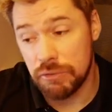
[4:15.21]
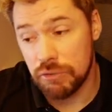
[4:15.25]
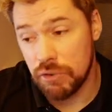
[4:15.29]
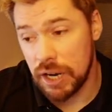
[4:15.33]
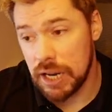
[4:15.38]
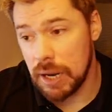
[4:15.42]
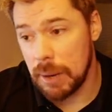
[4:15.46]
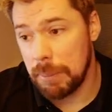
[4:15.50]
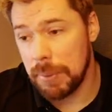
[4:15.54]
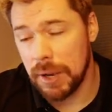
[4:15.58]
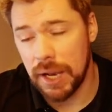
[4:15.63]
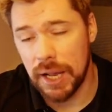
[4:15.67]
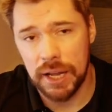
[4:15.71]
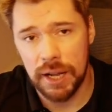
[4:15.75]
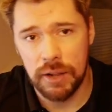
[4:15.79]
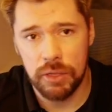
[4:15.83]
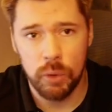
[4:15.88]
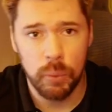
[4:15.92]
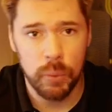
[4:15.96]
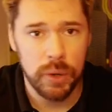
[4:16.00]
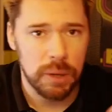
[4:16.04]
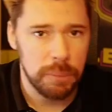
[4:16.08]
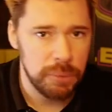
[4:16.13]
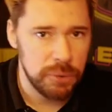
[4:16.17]
rated player that
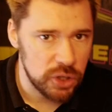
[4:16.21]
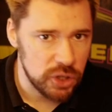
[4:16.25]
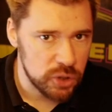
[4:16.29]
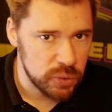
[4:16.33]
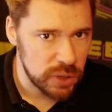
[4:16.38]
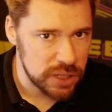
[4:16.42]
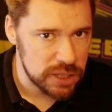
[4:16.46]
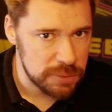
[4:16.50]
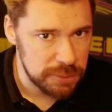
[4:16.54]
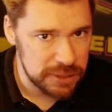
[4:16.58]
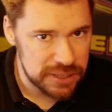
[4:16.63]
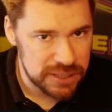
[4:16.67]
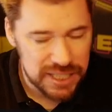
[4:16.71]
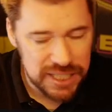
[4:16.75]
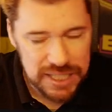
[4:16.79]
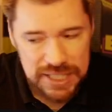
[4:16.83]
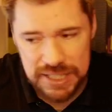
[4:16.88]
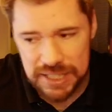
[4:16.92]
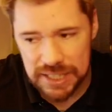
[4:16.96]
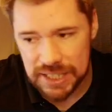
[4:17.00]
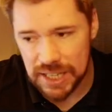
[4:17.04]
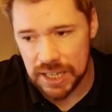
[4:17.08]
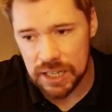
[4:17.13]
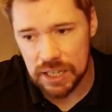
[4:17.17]
we can put into SBCs
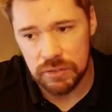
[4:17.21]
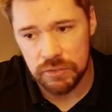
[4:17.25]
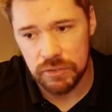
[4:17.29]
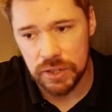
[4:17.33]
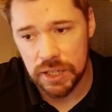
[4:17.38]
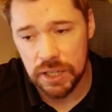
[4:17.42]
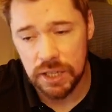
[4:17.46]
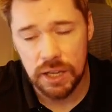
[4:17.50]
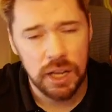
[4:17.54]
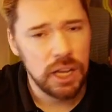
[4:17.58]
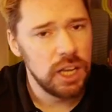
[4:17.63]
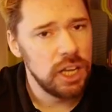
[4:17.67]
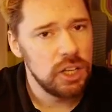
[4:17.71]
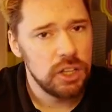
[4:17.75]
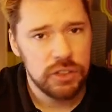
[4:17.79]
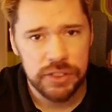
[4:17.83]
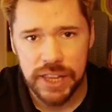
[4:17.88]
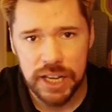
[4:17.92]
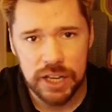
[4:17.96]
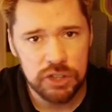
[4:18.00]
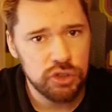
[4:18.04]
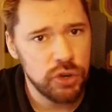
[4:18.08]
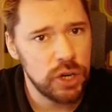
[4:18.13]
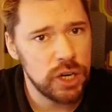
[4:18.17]
at the end of it
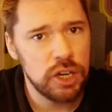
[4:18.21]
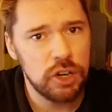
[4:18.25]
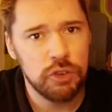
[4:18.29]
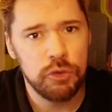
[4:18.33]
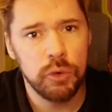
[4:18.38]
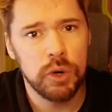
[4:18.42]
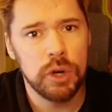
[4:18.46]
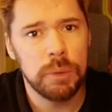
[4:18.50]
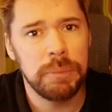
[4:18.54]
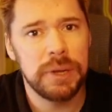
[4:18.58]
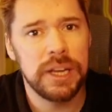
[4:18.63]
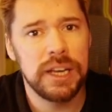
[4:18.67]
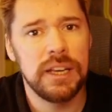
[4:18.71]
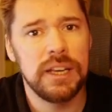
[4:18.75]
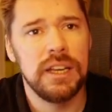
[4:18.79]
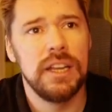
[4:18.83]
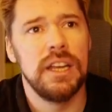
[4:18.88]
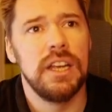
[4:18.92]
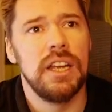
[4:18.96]
that trade-off would have been